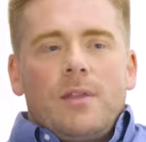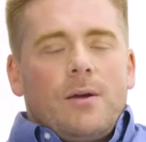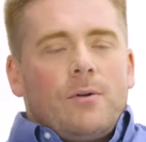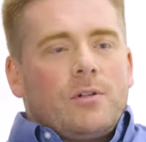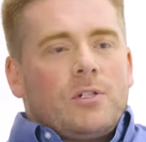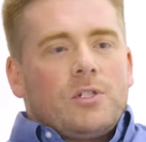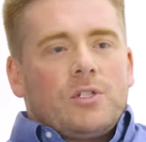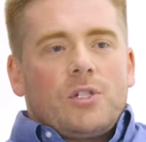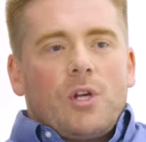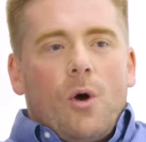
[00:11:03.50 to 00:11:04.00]
They were
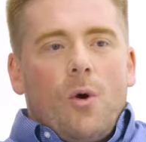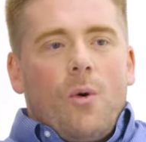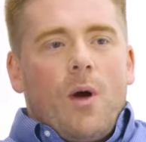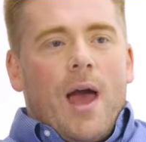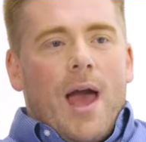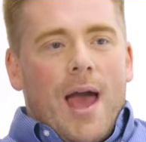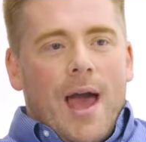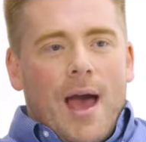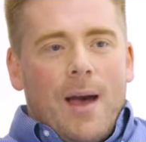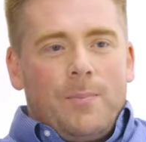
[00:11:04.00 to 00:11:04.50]
so
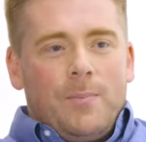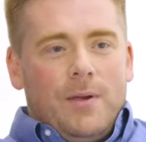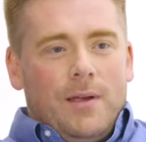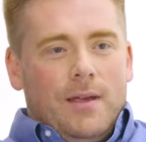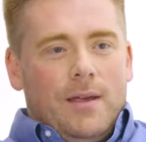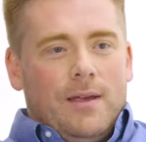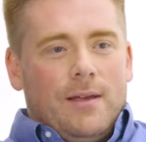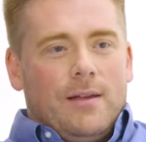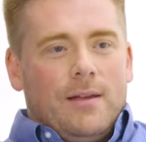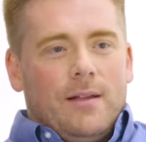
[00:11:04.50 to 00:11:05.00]
happy.
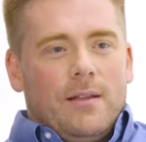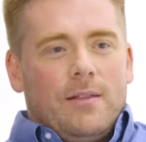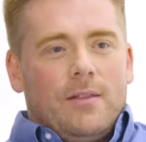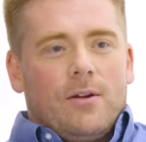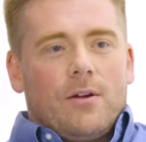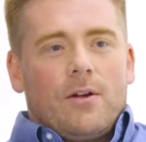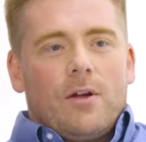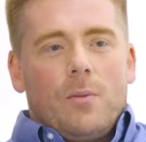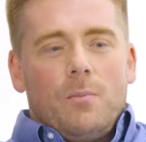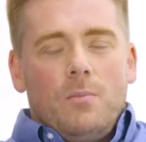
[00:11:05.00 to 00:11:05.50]

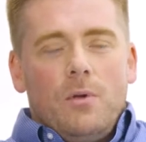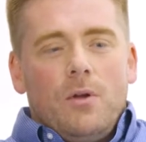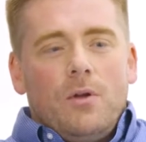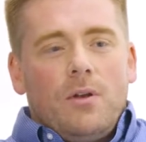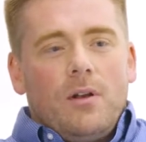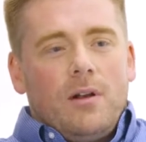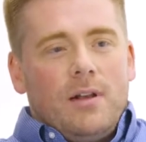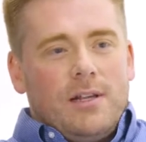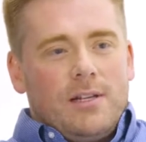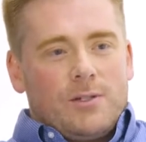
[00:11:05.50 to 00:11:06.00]
Their
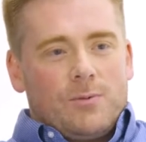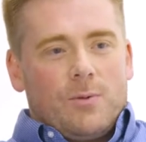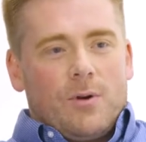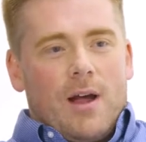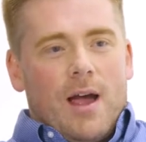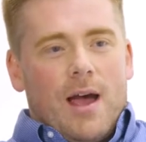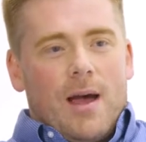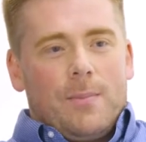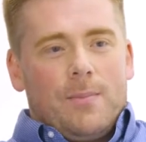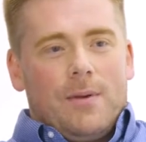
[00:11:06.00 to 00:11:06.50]
communities were
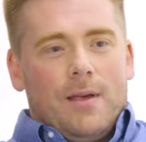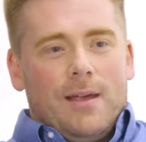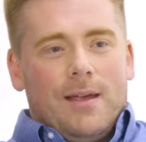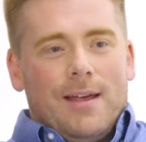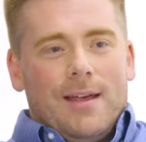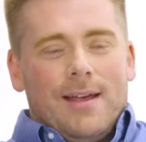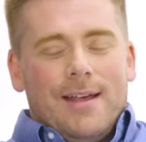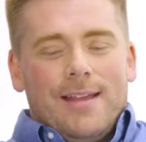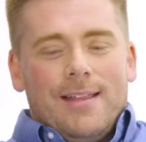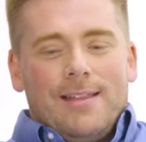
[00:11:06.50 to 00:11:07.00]
happy.
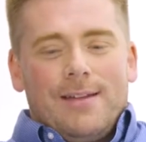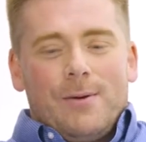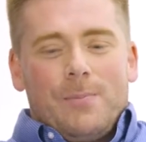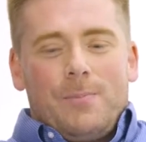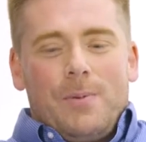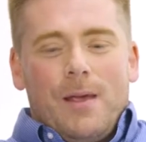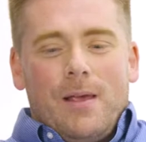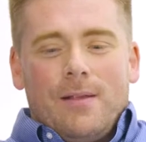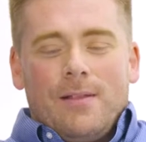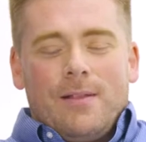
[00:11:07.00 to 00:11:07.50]

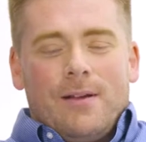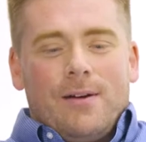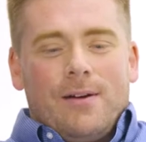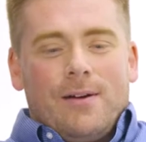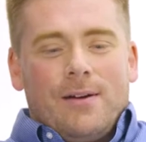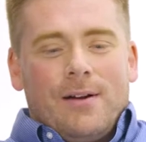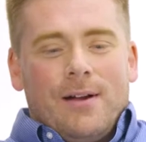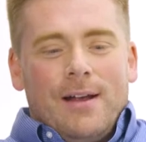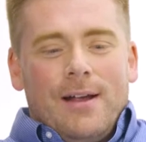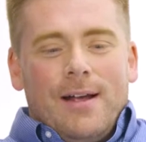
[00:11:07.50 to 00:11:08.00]

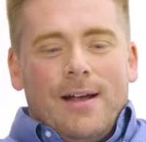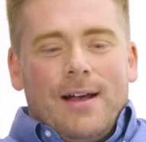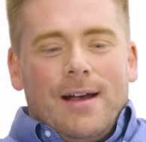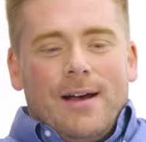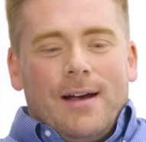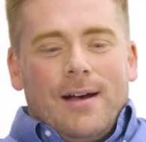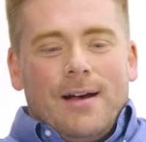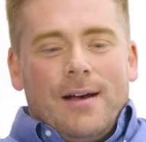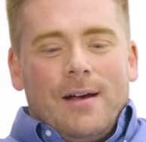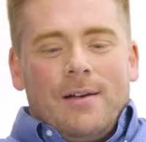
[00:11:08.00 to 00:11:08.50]

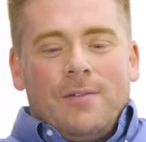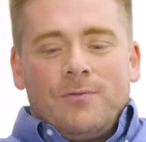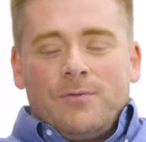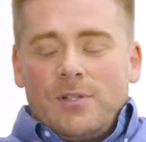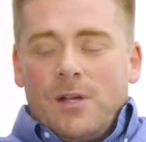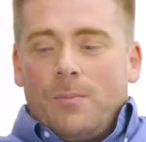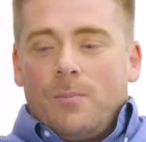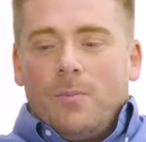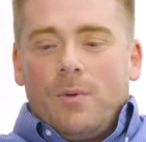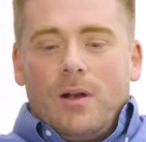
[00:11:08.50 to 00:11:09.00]
If
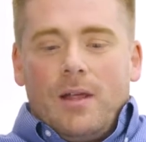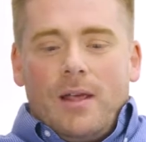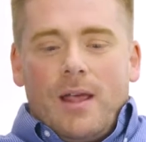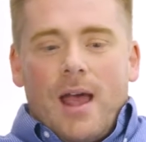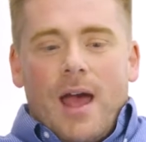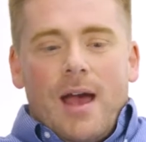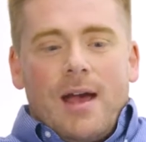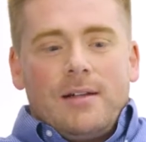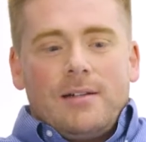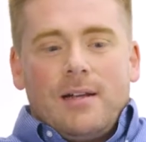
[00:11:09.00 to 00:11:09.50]
somebody
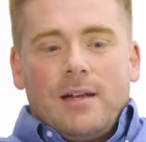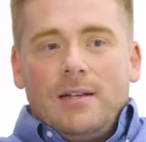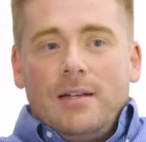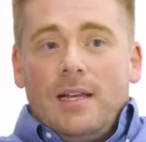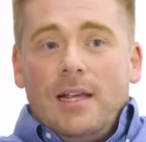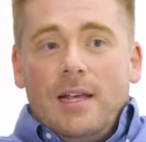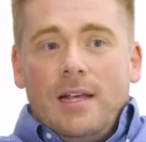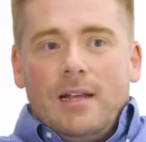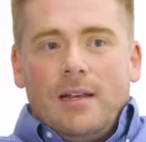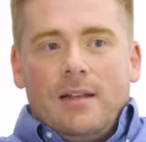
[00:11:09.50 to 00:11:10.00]
had a
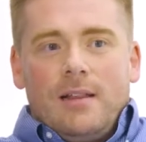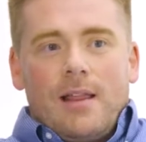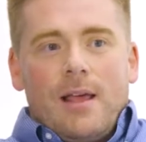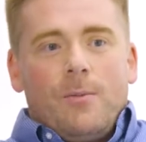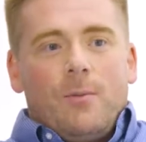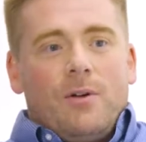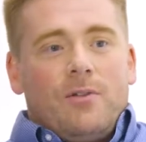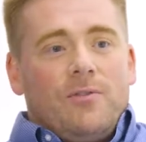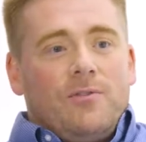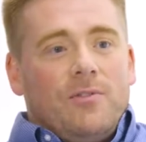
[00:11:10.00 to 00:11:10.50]
need, they
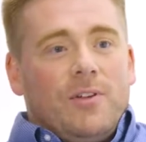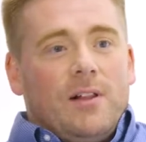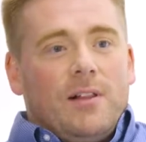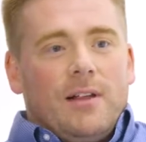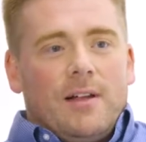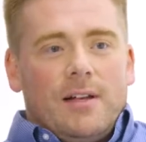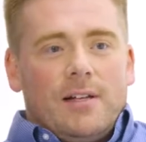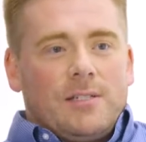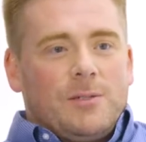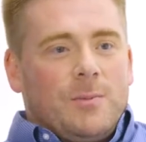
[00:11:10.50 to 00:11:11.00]
would fill
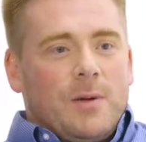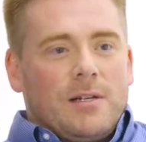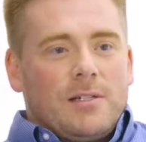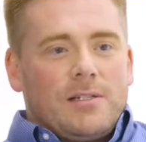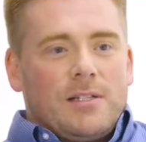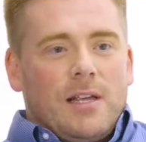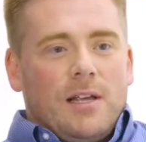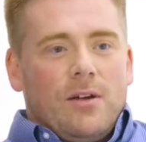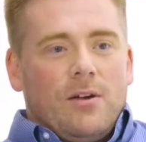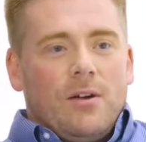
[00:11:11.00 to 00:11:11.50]
it as
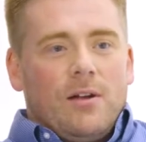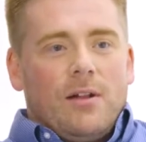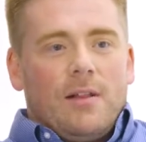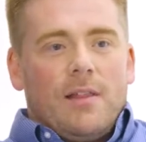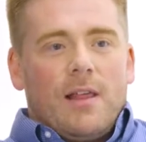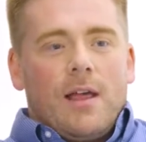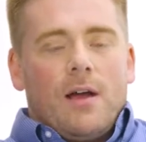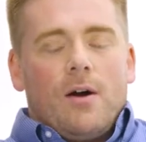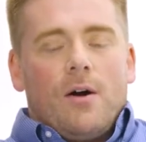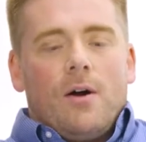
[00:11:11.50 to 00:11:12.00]
best they could,
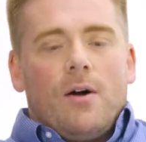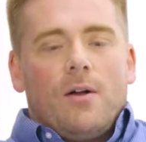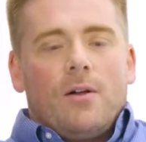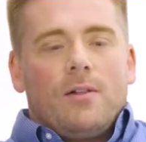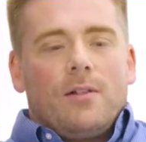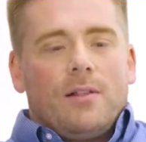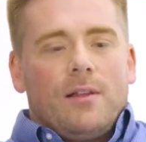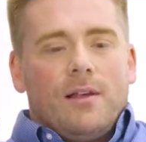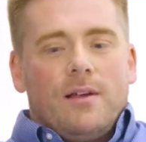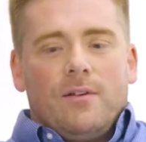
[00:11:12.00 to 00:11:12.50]
and they
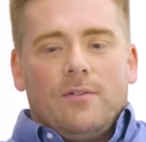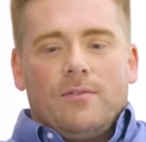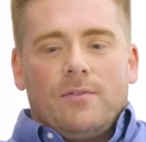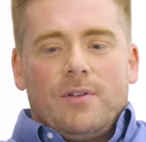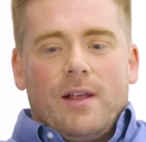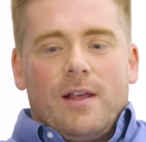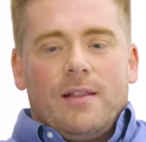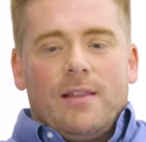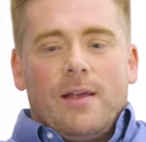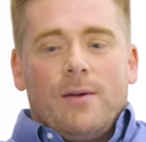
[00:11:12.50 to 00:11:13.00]
all lived,
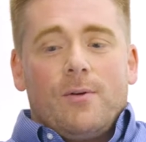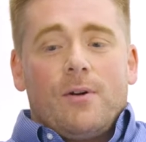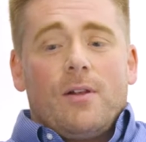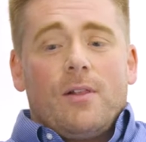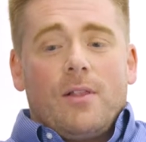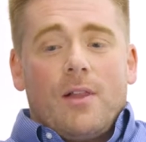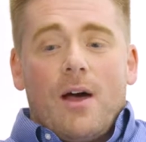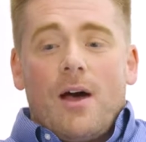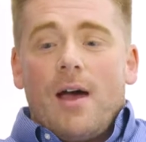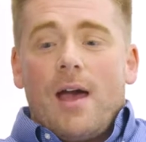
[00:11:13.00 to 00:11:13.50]
and they were a
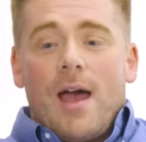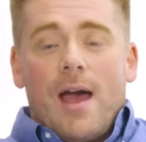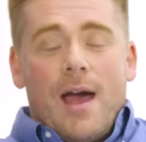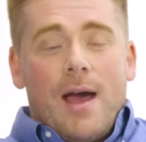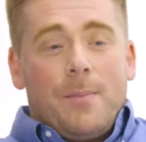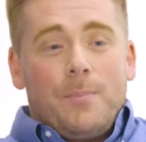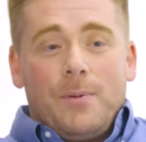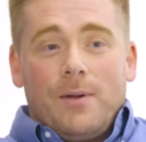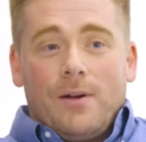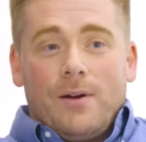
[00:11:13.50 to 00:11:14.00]
lot
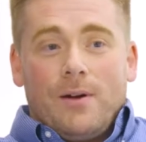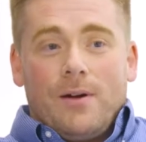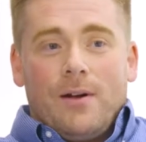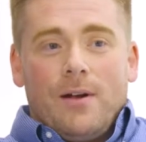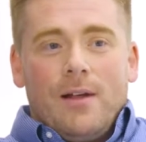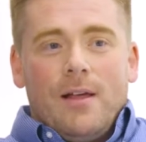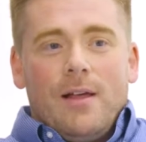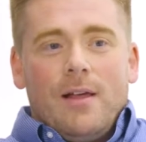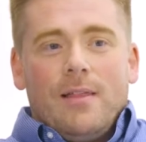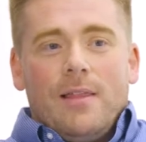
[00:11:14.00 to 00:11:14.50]
happier
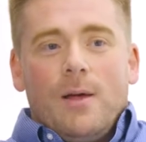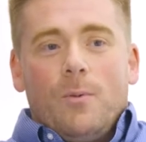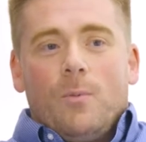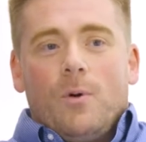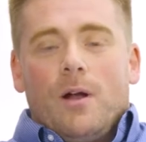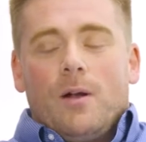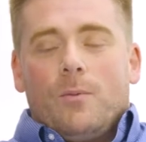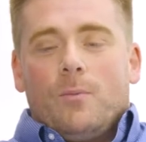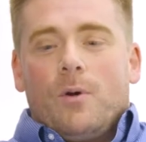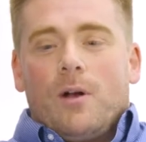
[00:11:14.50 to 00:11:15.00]
than
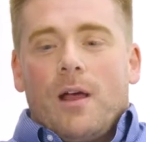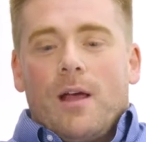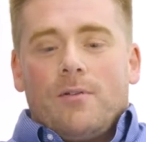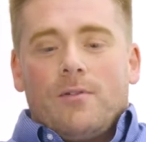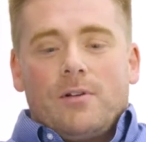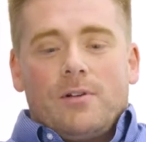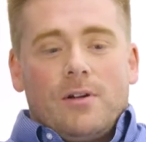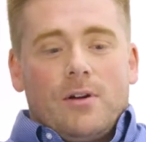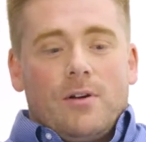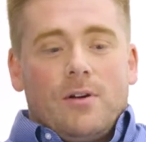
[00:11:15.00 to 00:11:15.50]
what when I
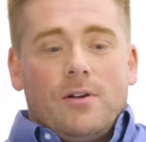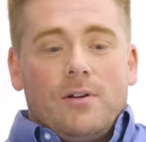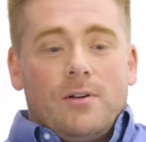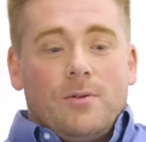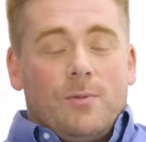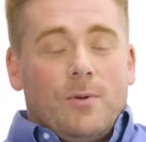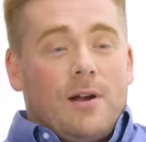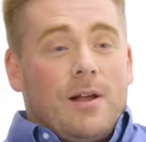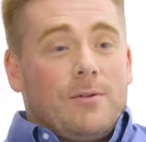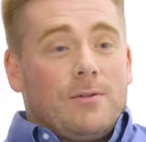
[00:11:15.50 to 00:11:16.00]
returned
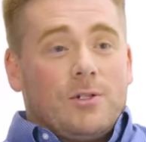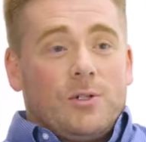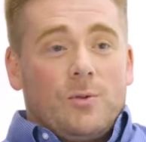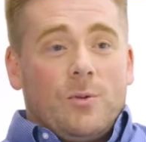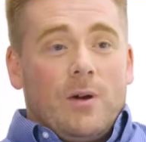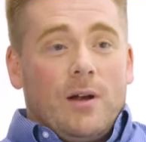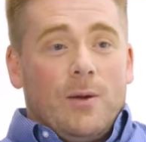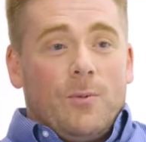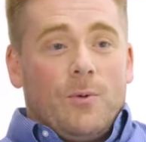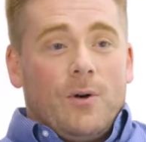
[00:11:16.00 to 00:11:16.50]
when I was
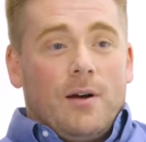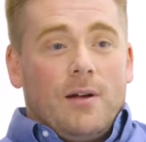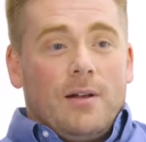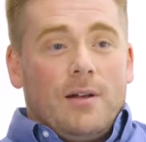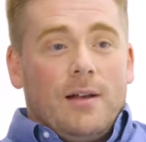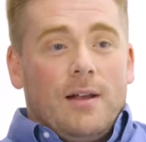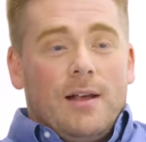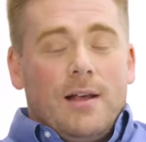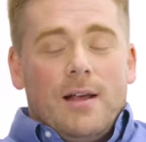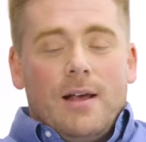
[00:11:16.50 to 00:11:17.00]
21.